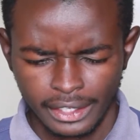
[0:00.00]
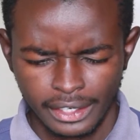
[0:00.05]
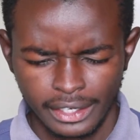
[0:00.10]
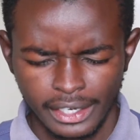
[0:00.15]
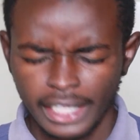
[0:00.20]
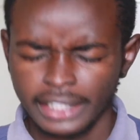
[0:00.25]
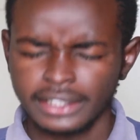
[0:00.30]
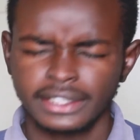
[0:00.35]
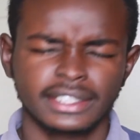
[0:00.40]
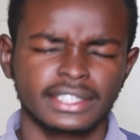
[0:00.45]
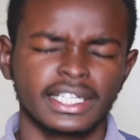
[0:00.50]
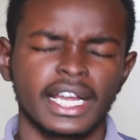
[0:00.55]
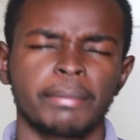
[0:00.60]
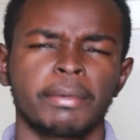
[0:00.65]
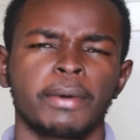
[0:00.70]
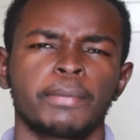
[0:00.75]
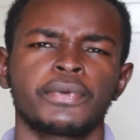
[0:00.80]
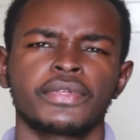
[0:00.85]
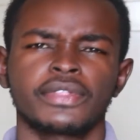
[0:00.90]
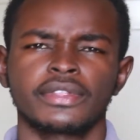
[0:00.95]
Let's come
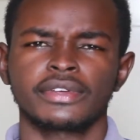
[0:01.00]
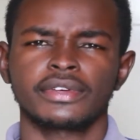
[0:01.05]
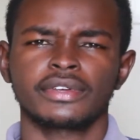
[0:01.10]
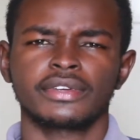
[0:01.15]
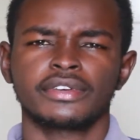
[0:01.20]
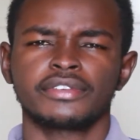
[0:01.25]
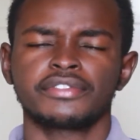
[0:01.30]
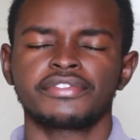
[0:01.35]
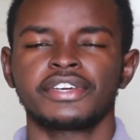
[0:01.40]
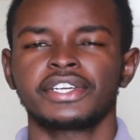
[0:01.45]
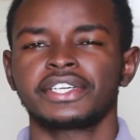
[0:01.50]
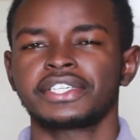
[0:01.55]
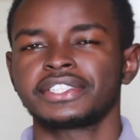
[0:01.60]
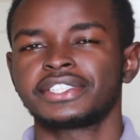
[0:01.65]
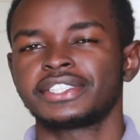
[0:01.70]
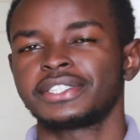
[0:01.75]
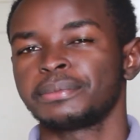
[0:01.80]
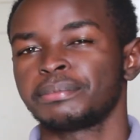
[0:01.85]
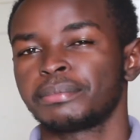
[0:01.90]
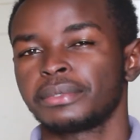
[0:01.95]
up with a very
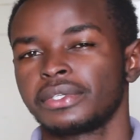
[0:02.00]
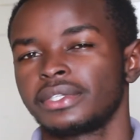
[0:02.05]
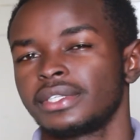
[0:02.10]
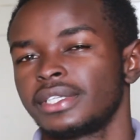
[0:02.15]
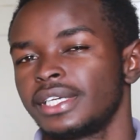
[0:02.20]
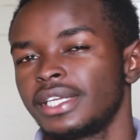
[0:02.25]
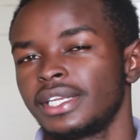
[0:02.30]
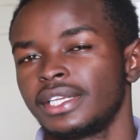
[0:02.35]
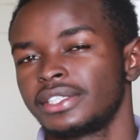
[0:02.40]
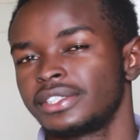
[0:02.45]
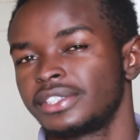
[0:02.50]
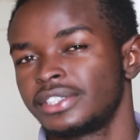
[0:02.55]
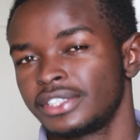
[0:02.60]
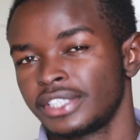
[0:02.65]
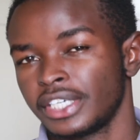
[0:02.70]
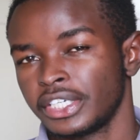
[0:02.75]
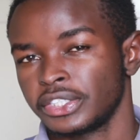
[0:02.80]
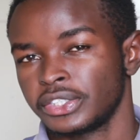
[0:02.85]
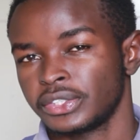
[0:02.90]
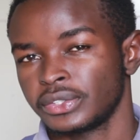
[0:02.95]
simple
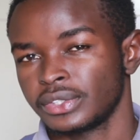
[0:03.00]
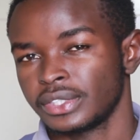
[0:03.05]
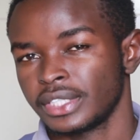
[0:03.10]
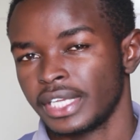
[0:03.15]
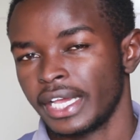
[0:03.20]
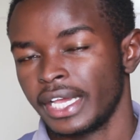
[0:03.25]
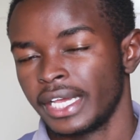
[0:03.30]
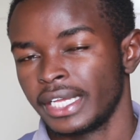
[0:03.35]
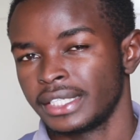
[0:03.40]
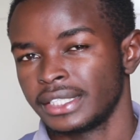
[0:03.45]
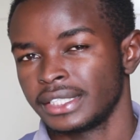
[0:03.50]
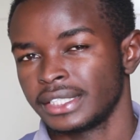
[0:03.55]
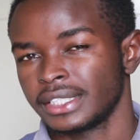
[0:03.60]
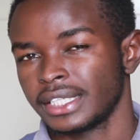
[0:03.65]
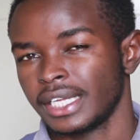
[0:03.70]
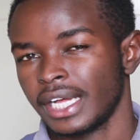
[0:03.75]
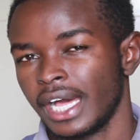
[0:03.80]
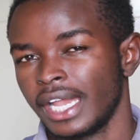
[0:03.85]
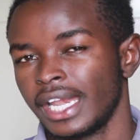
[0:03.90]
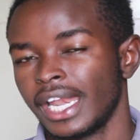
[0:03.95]
illustration and
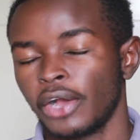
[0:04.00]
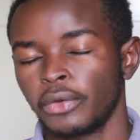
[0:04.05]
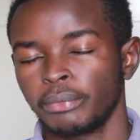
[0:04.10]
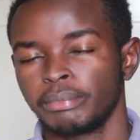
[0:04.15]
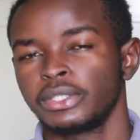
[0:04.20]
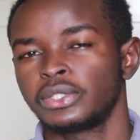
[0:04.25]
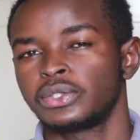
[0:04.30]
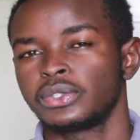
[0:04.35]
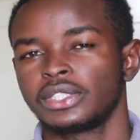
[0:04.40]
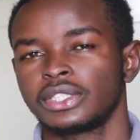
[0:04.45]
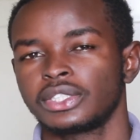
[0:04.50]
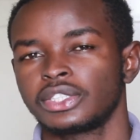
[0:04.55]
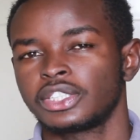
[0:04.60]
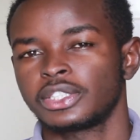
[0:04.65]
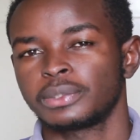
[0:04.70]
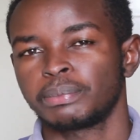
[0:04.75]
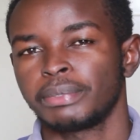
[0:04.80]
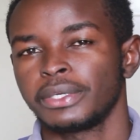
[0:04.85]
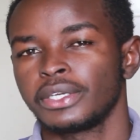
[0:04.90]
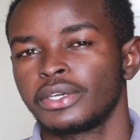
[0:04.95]
allow me to just
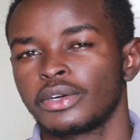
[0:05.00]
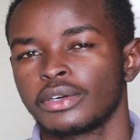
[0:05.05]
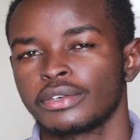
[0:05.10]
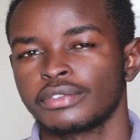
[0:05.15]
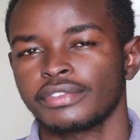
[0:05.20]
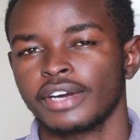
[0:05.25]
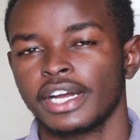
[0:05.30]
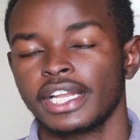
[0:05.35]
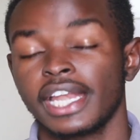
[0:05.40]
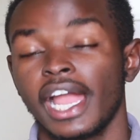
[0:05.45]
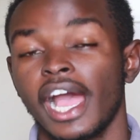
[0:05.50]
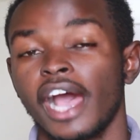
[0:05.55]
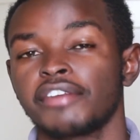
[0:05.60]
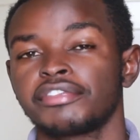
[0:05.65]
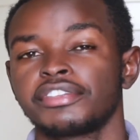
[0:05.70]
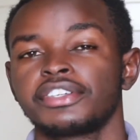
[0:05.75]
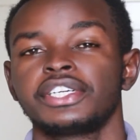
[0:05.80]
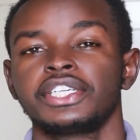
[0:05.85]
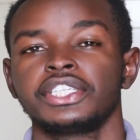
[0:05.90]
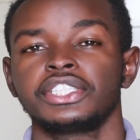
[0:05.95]
speak of an
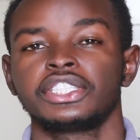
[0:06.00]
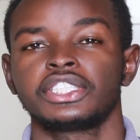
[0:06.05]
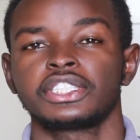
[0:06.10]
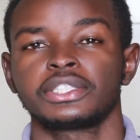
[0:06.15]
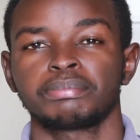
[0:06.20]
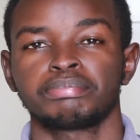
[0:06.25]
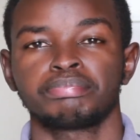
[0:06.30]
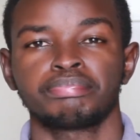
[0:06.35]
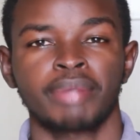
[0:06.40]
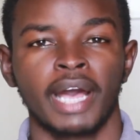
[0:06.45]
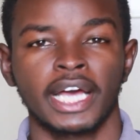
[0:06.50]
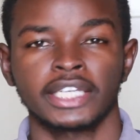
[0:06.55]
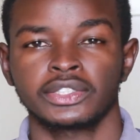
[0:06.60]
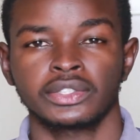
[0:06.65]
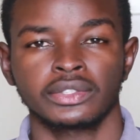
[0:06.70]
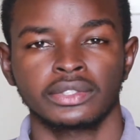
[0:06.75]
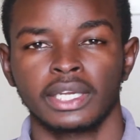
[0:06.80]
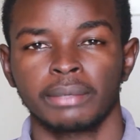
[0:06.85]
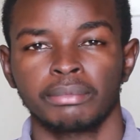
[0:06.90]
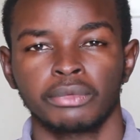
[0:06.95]
average
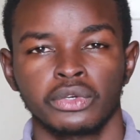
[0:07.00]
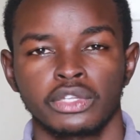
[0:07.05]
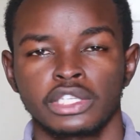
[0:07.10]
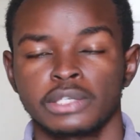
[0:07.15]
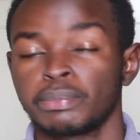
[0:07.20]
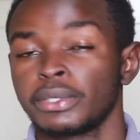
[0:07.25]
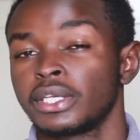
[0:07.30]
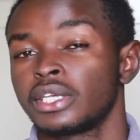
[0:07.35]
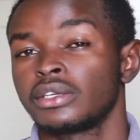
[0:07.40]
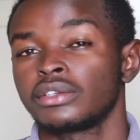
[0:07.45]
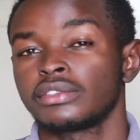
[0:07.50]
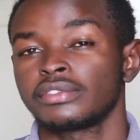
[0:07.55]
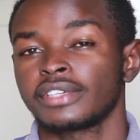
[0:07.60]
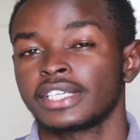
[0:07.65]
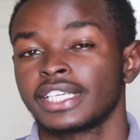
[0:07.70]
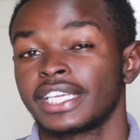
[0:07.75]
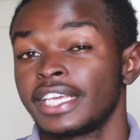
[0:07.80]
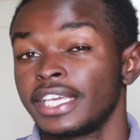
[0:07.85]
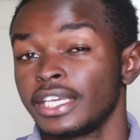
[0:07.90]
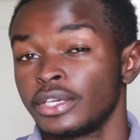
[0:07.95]
person. I'm not speaking of a
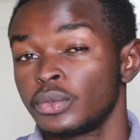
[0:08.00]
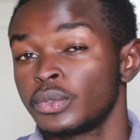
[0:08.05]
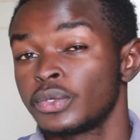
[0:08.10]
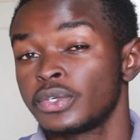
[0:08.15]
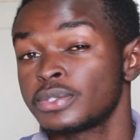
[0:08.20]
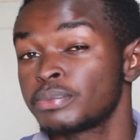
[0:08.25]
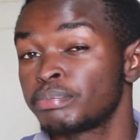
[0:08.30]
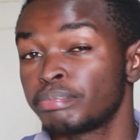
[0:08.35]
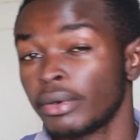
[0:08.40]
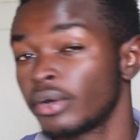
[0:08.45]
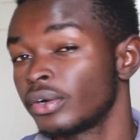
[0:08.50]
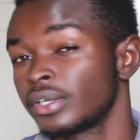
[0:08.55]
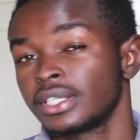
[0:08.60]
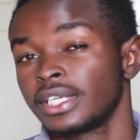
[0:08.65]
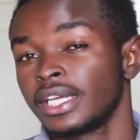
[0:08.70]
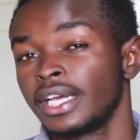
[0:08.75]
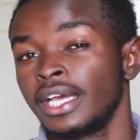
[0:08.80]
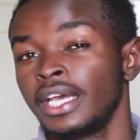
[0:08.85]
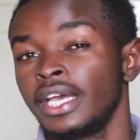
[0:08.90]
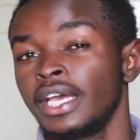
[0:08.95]
kid who was
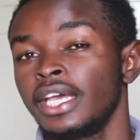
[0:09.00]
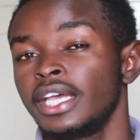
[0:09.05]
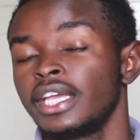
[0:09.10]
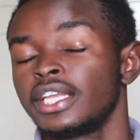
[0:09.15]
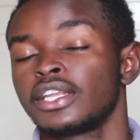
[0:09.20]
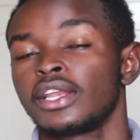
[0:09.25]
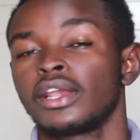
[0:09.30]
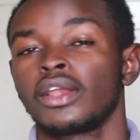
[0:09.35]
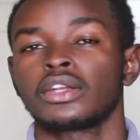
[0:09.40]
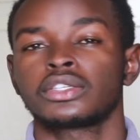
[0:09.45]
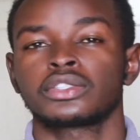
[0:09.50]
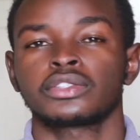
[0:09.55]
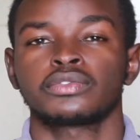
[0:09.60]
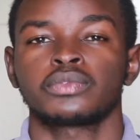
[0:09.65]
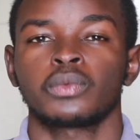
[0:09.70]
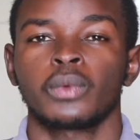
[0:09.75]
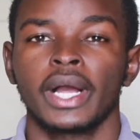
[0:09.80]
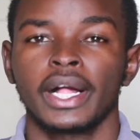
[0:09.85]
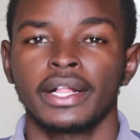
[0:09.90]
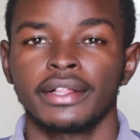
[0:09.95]
born in a lot
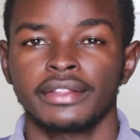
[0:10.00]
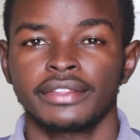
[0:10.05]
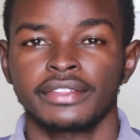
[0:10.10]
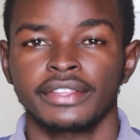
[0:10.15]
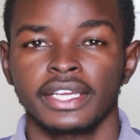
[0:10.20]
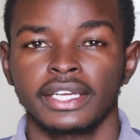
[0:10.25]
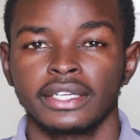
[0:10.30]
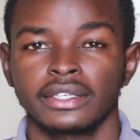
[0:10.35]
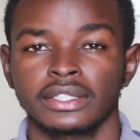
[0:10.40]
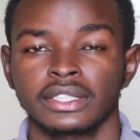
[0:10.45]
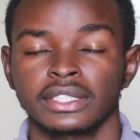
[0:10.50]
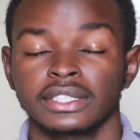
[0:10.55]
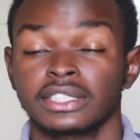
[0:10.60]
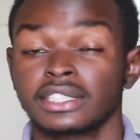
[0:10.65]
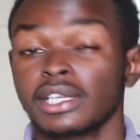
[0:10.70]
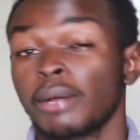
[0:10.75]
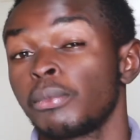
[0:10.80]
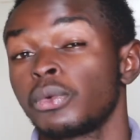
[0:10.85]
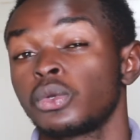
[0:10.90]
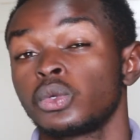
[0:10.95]
of wealth and
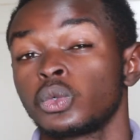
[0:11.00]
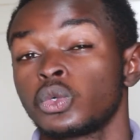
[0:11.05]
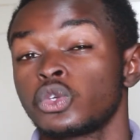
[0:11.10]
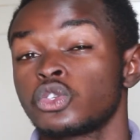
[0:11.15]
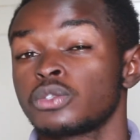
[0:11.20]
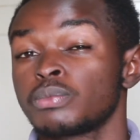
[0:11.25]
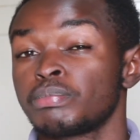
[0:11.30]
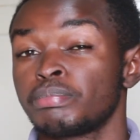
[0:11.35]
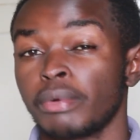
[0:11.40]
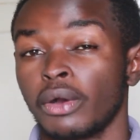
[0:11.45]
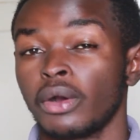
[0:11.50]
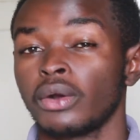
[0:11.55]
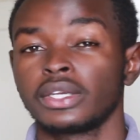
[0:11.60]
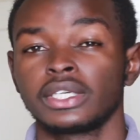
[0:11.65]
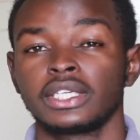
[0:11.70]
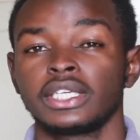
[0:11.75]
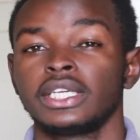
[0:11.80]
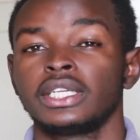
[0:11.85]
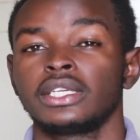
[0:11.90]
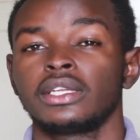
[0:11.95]
someone who was
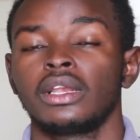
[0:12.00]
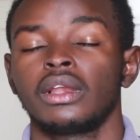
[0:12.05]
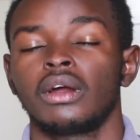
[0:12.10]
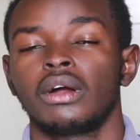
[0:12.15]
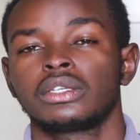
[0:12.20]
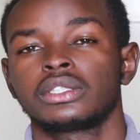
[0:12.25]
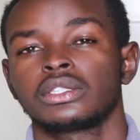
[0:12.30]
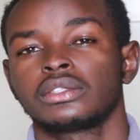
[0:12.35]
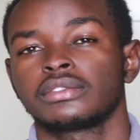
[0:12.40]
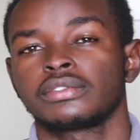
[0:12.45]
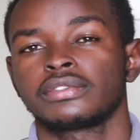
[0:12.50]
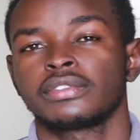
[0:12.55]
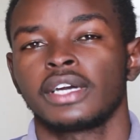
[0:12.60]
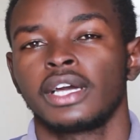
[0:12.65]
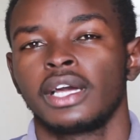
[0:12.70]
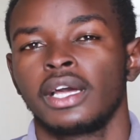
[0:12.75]
born in a lot of